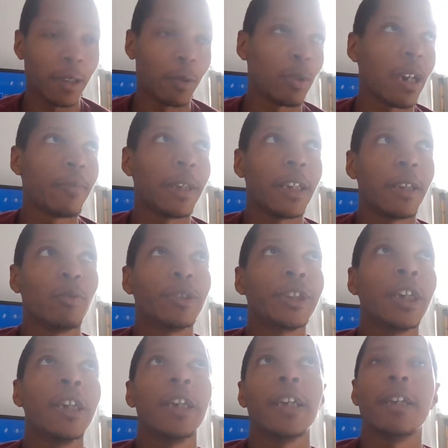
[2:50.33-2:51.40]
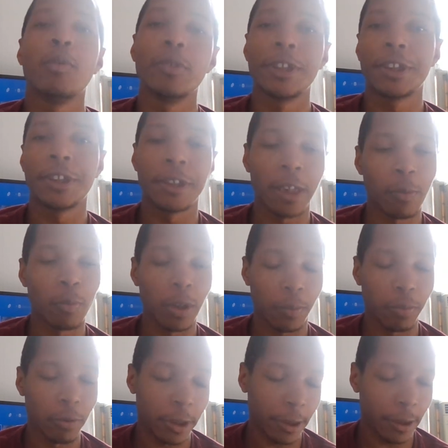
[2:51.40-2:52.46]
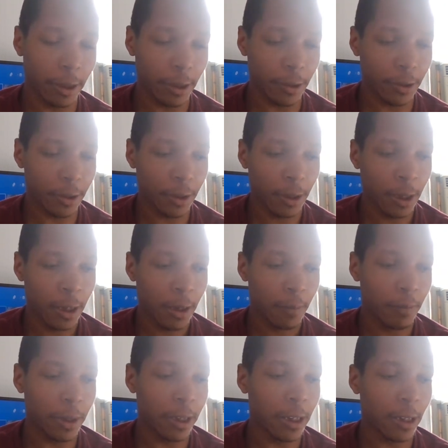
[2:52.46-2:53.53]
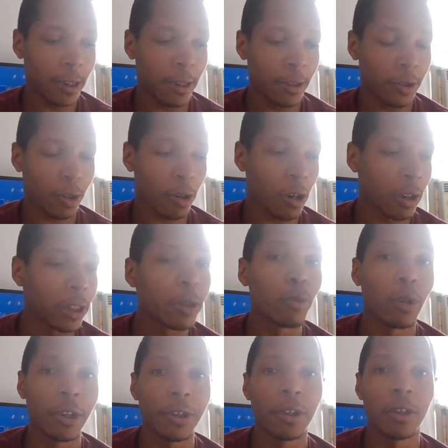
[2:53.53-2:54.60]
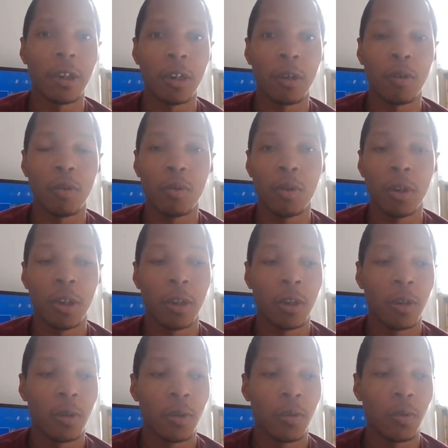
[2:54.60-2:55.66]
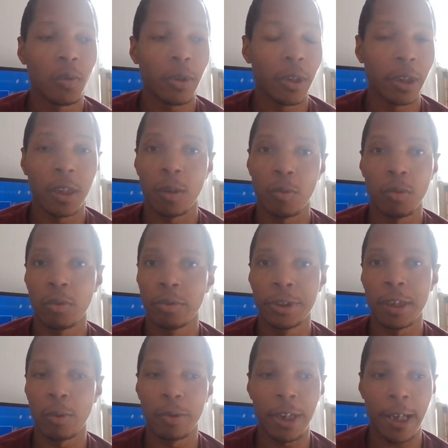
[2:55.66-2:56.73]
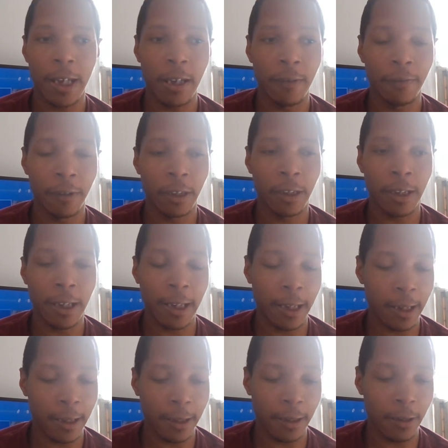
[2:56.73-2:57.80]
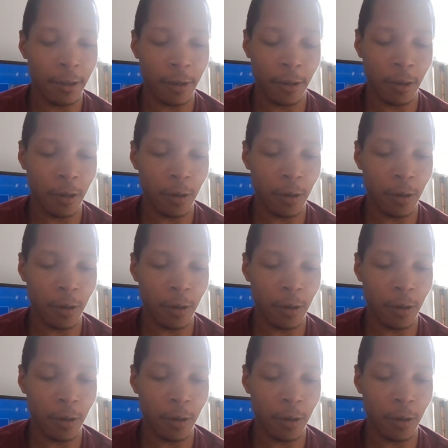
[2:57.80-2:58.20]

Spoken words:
It was somewhat pointless. Because Carly wanted to know, you know, what was up with Ava and,